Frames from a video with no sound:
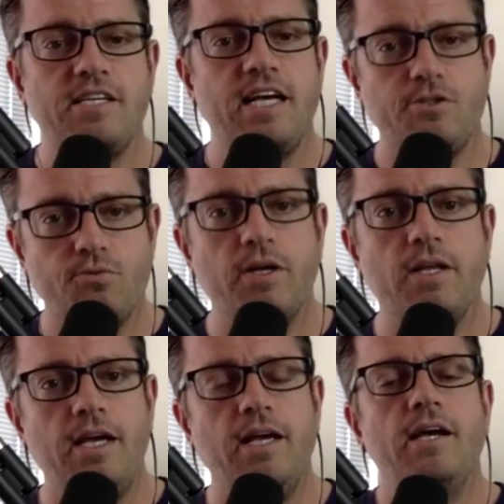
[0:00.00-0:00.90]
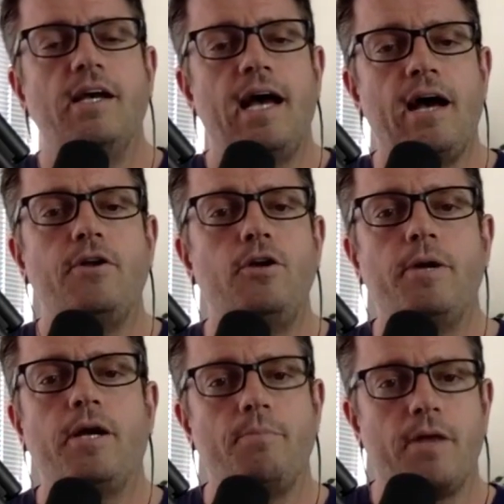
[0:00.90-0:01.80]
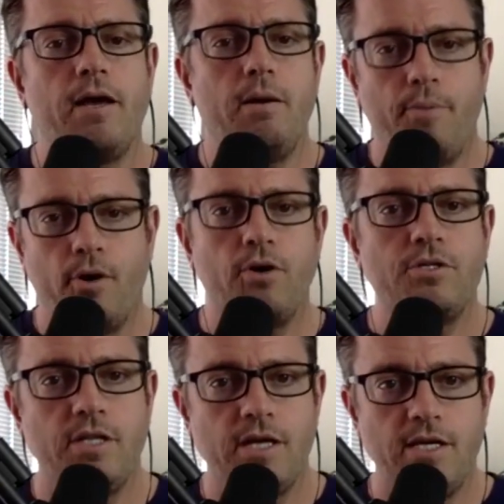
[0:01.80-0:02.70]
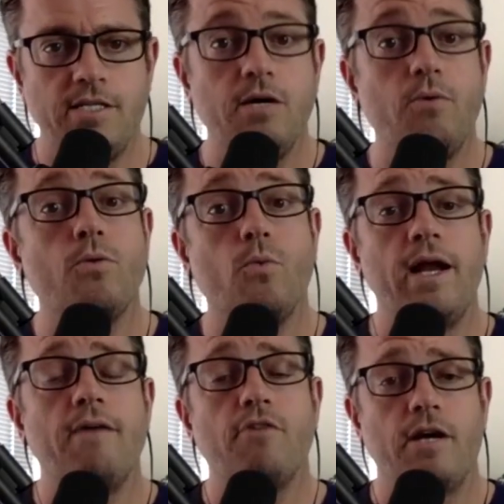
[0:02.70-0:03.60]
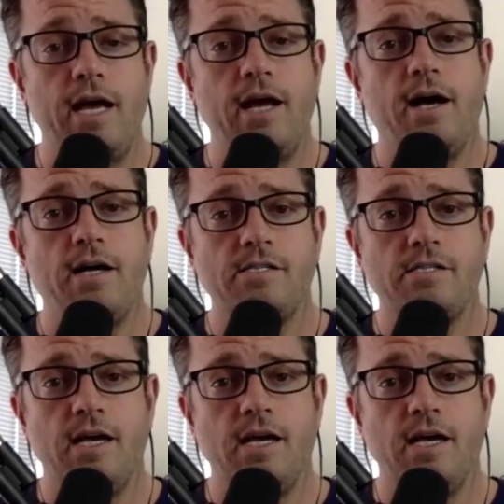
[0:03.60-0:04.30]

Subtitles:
It's really, how do you become the kind of person that can deal with whatever chaos